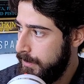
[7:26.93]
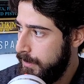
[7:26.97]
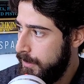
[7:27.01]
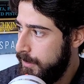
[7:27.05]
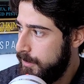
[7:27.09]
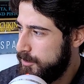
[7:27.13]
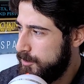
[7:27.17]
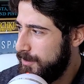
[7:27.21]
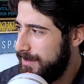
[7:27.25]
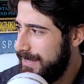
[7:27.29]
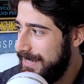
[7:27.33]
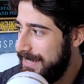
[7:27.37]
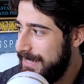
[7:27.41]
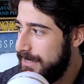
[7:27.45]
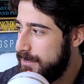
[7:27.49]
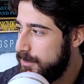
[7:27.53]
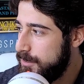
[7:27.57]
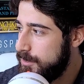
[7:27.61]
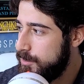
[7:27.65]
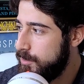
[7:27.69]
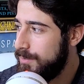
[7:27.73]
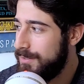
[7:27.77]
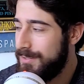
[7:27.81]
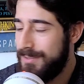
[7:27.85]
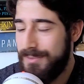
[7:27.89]
So they need to
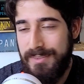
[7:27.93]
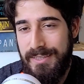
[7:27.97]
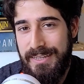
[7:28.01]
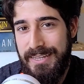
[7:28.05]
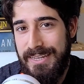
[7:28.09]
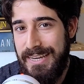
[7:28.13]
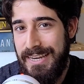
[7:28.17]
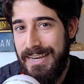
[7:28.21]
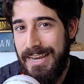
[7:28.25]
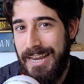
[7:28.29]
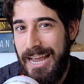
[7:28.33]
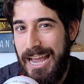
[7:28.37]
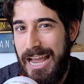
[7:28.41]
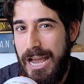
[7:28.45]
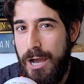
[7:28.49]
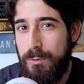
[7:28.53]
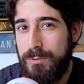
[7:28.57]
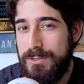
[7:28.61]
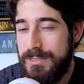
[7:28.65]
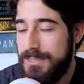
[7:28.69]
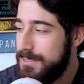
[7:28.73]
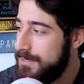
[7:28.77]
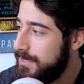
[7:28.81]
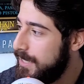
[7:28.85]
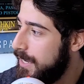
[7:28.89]
start thinking
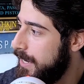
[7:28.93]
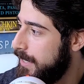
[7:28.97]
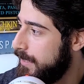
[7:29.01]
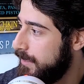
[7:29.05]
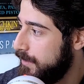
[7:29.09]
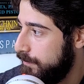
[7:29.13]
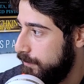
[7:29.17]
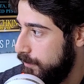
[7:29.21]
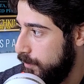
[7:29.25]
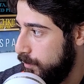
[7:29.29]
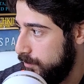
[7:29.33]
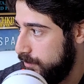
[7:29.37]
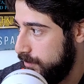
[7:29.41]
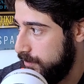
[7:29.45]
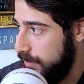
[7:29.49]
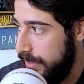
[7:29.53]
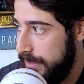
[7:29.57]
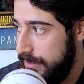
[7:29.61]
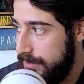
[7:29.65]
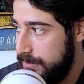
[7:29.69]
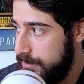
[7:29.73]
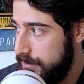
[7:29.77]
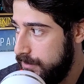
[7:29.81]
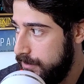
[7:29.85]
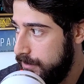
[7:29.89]
outside of those
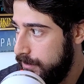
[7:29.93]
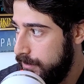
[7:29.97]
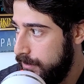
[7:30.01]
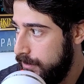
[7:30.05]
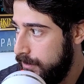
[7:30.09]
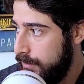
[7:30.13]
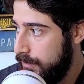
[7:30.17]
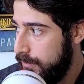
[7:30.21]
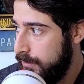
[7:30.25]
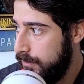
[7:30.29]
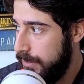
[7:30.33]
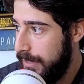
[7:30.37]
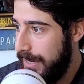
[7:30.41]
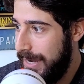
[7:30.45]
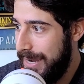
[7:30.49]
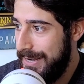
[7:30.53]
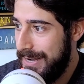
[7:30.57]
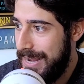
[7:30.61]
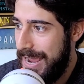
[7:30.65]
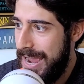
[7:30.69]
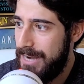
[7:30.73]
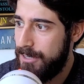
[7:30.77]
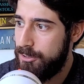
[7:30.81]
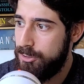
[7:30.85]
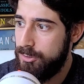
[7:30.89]
things and
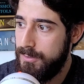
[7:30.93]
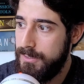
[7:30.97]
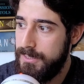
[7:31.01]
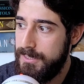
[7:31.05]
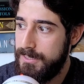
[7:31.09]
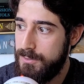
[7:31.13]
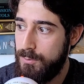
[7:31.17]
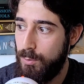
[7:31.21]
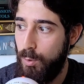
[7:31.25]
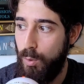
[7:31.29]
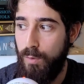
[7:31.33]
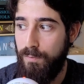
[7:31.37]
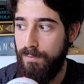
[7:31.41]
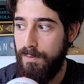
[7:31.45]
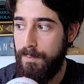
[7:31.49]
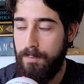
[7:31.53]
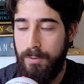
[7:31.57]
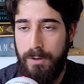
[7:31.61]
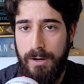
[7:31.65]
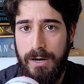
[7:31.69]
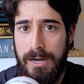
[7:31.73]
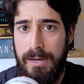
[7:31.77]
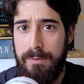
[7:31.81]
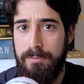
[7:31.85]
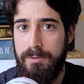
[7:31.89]
actually solve a
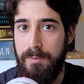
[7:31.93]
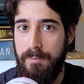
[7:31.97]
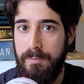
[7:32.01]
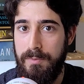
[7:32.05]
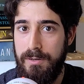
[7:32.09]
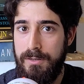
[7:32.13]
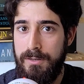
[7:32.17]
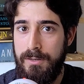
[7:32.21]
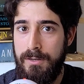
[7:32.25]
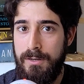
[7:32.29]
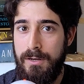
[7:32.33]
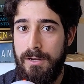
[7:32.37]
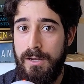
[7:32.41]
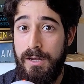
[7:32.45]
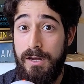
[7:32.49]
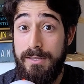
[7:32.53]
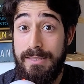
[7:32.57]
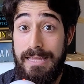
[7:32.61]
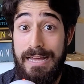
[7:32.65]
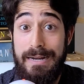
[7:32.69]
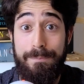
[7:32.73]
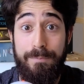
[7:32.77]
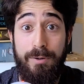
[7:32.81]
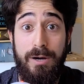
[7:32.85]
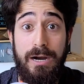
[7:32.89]
problem.
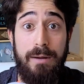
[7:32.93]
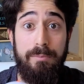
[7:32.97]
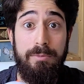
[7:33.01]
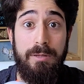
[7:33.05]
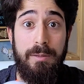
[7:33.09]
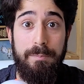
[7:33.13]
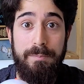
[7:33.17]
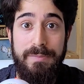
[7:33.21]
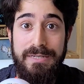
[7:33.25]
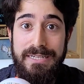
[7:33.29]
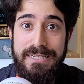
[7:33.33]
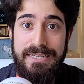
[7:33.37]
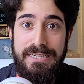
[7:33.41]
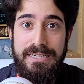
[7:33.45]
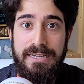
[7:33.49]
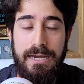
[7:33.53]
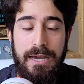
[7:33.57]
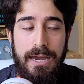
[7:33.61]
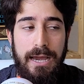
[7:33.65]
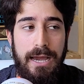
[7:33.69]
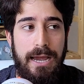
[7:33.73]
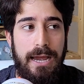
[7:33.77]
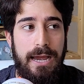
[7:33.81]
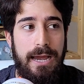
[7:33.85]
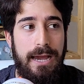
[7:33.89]
That problem being,
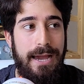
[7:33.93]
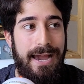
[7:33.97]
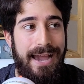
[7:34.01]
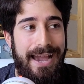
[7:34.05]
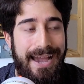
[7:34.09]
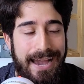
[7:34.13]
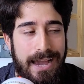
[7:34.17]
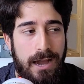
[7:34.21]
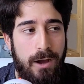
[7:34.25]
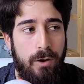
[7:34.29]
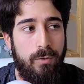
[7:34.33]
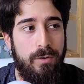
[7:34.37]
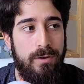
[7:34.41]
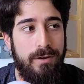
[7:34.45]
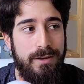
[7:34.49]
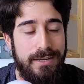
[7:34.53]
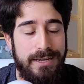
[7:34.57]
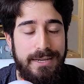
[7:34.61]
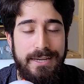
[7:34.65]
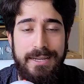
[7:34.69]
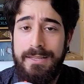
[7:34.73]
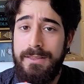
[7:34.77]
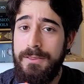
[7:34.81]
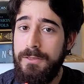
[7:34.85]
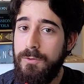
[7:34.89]
how
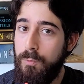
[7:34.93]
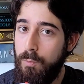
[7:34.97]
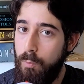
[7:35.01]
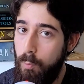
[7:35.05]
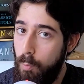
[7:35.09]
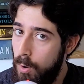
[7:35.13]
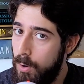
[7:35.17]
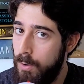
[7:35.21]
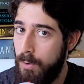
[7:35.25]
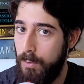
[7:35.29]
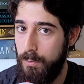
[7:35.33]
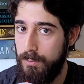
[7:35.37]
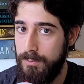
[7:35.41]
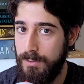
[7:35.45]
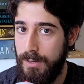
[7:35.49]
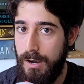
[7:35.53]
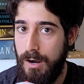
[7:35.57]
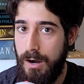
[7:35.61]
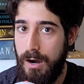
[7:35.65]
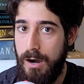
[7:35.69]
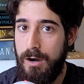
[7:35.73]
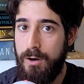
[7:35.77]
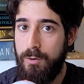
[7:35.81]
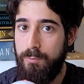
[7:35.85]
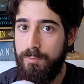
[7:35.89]
in the world
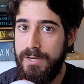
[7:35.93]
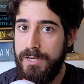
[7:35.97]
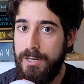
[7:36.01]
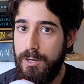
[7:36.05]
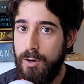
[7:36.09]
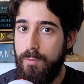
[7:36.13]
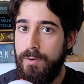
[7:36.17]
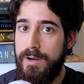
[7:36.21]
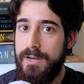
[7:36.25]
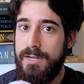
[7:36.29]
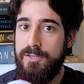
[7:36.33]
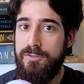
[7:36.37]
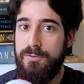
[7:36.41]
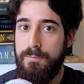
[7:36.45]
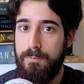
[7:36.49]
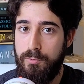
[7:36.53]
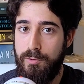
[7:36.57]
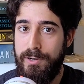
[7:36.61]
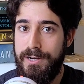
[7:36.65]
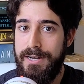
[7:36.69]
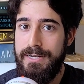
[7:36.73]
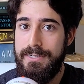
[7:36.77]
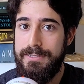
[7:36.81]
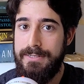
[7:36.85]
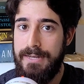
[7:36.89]
are we going to
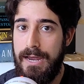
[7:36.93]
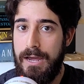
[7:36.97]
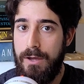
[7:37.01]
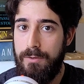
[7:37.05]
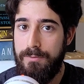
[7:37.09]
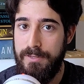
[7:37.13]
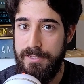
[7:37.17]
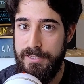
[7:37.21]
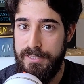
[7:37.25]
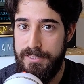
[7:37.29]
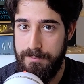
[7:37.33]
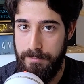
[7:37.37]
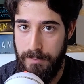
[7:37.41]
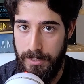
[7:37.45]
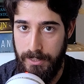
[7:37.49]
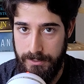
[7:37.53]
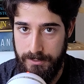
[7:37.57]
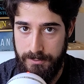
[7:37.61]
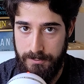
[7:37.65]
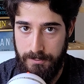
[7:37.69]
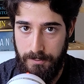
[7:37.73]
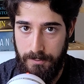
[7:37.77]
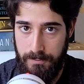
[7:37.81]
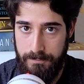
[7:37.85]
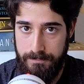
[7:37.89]
bring down this
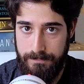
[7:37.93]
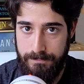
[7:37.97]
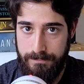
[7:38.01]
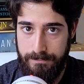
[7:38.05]
monster?